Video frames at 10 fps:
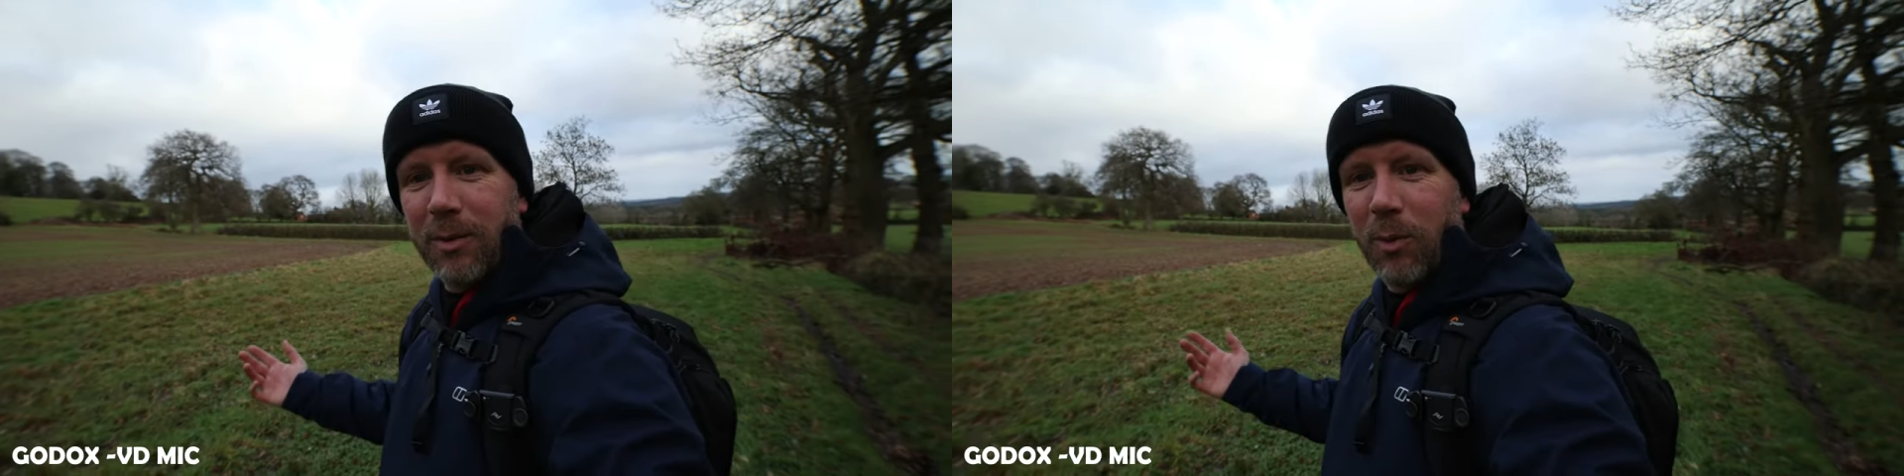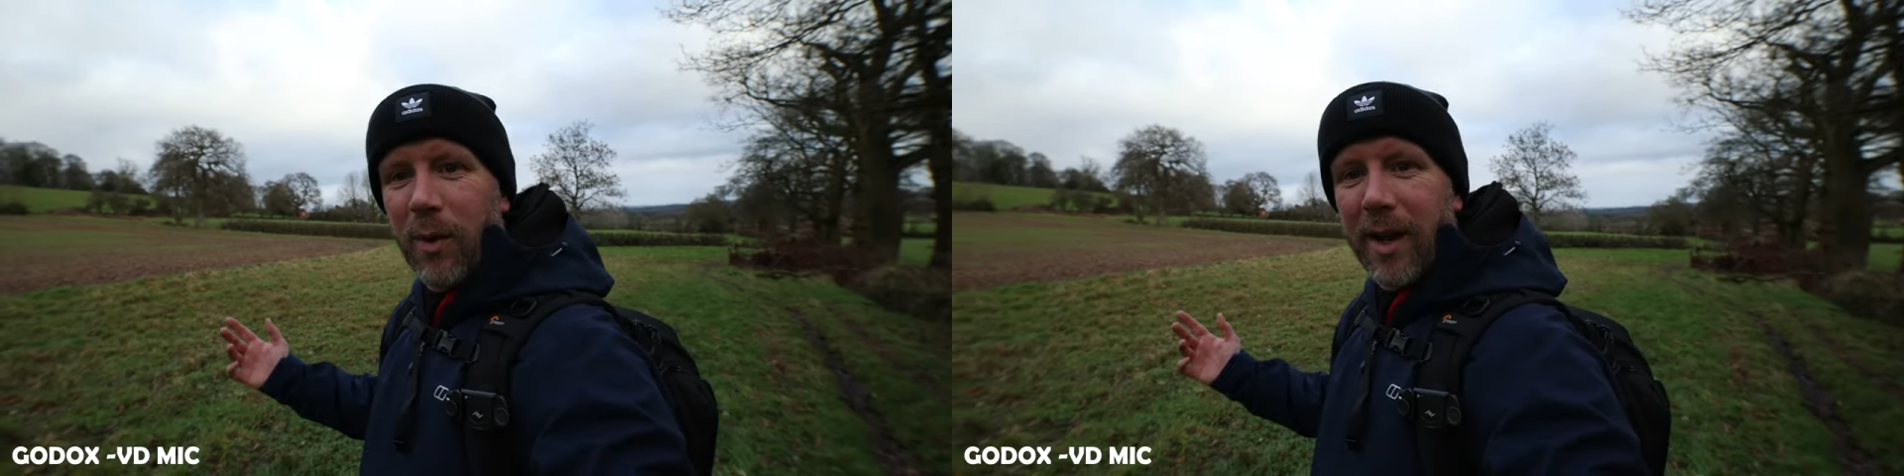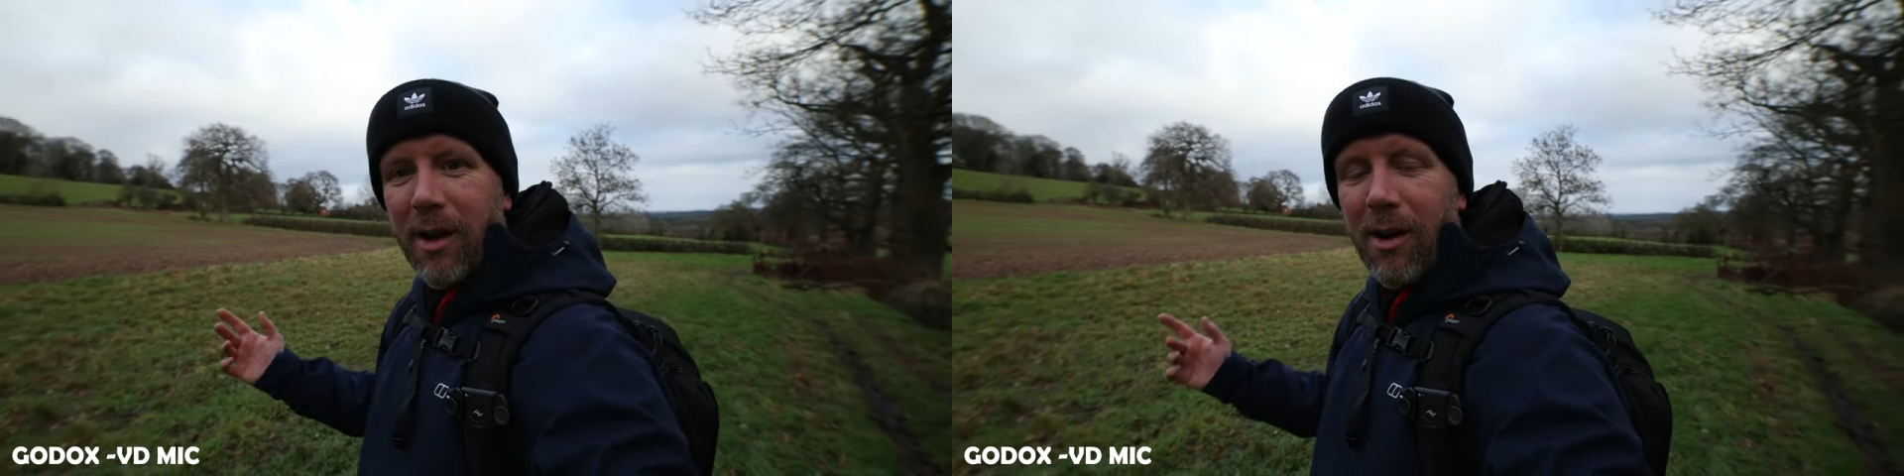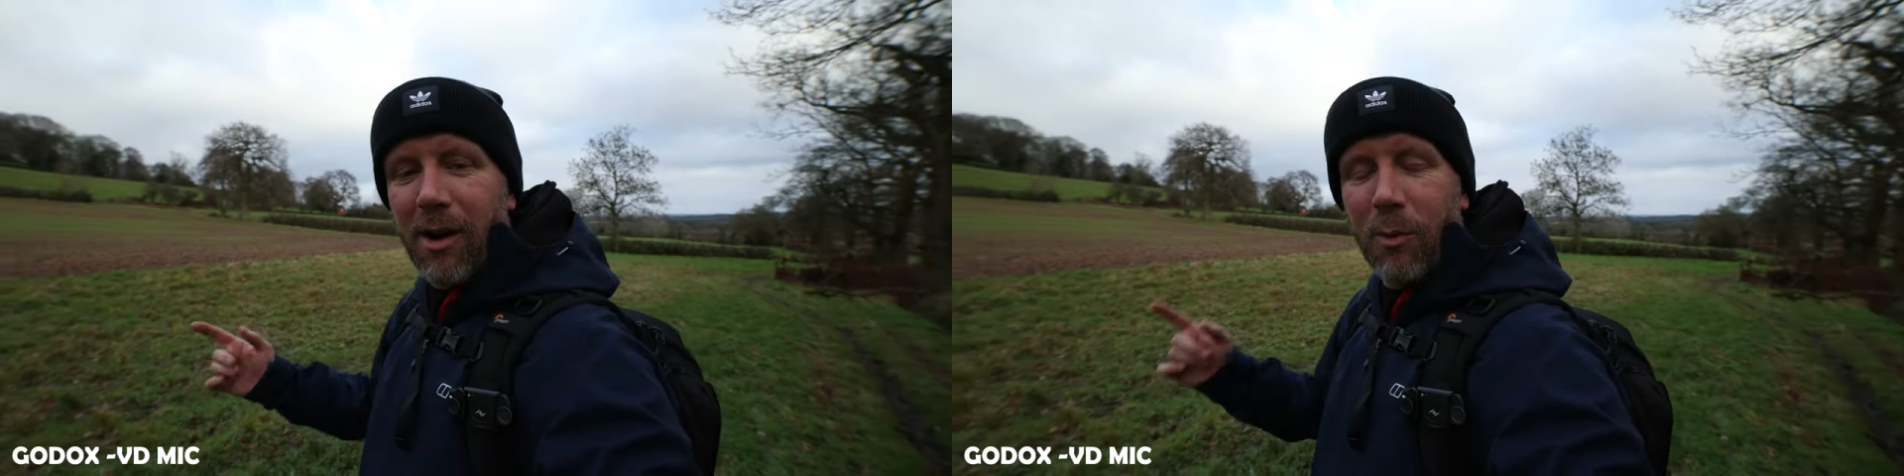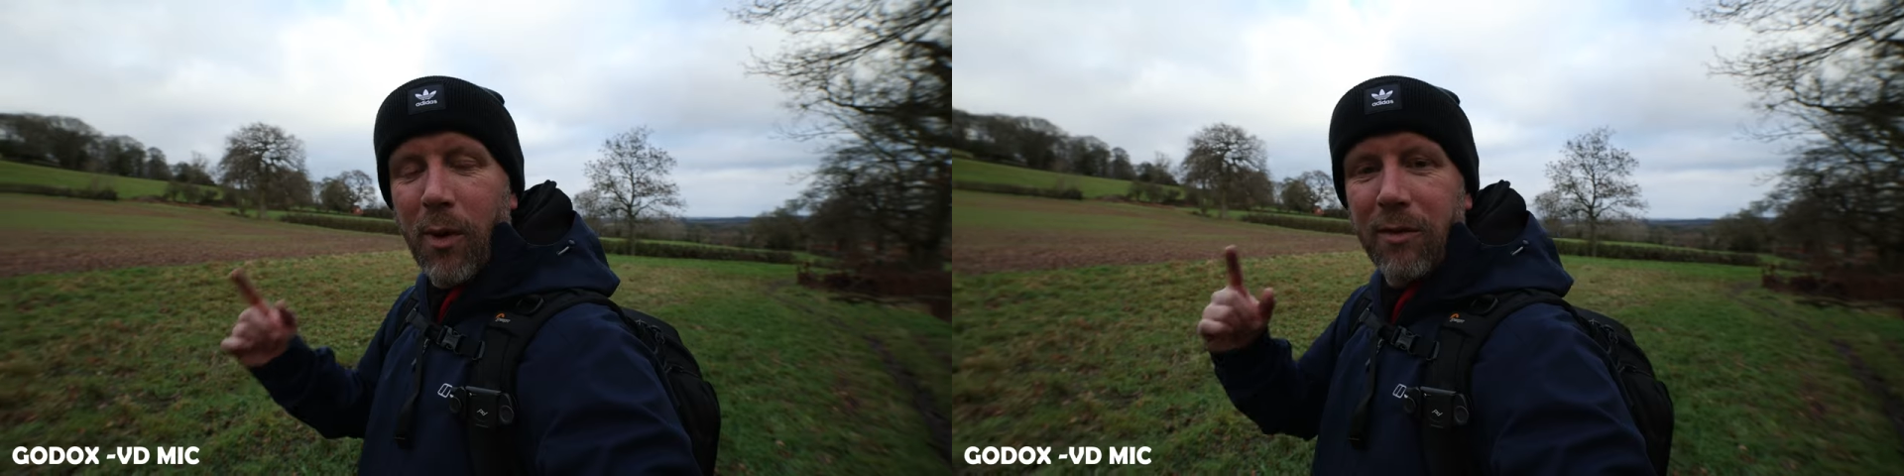We
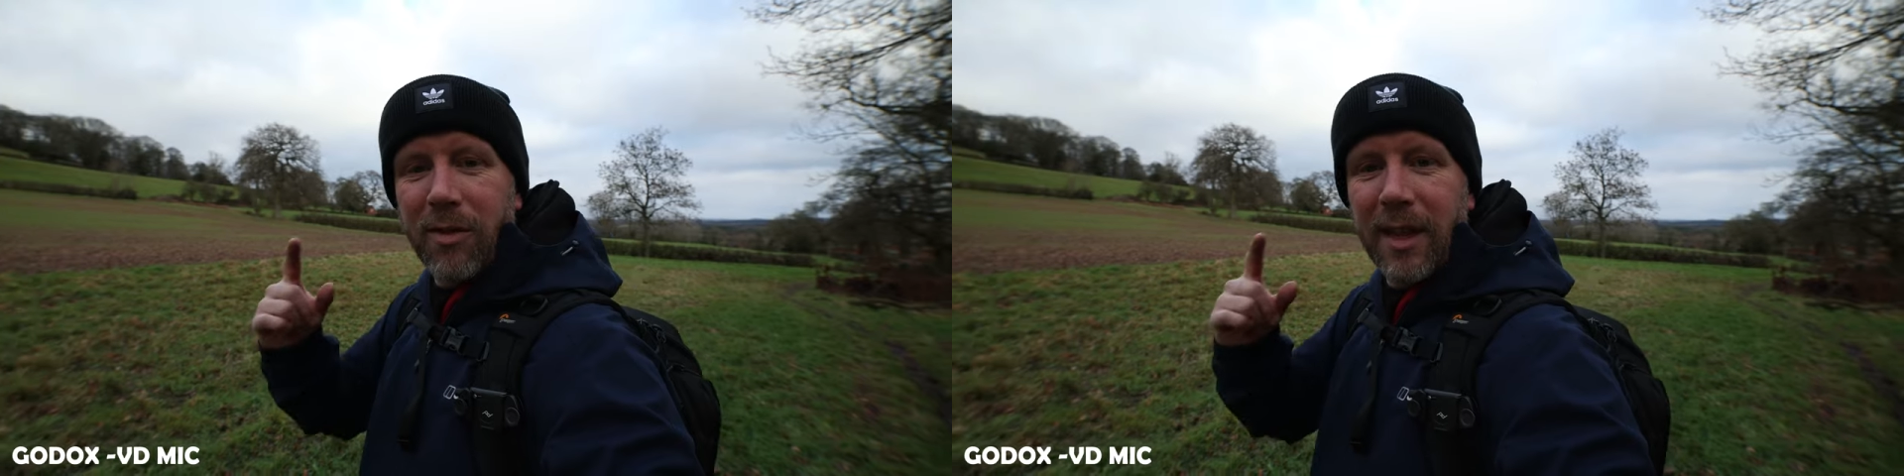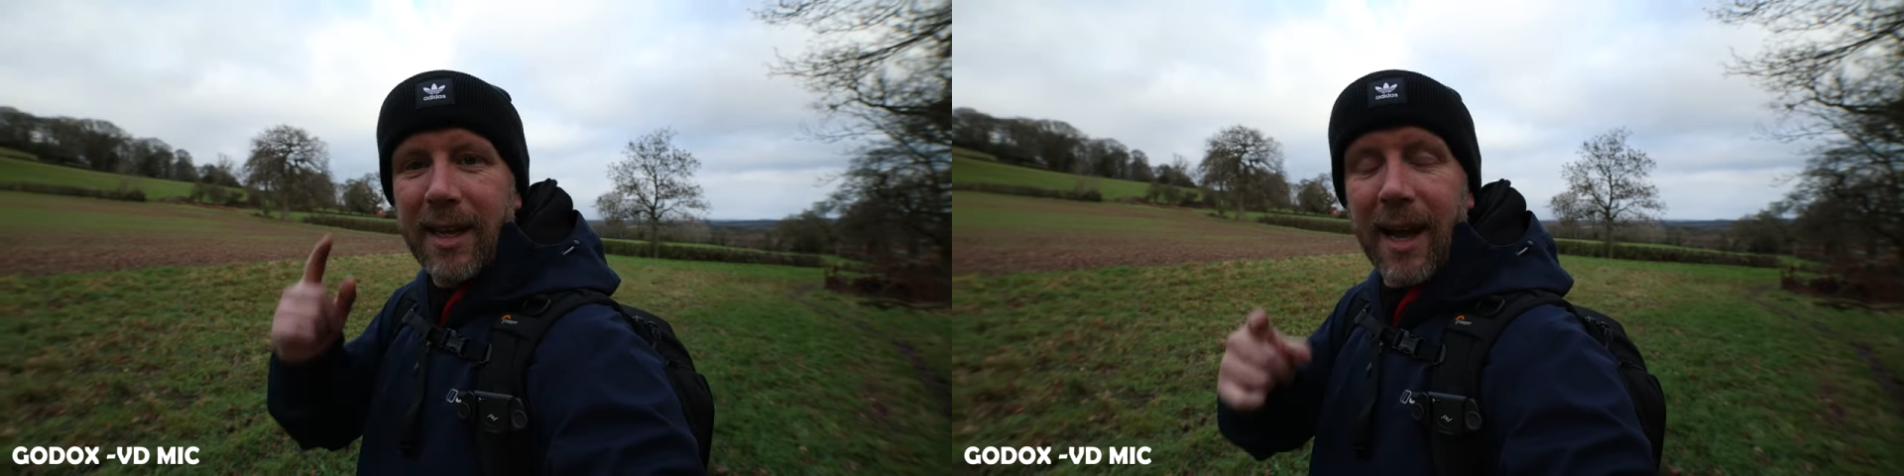are with the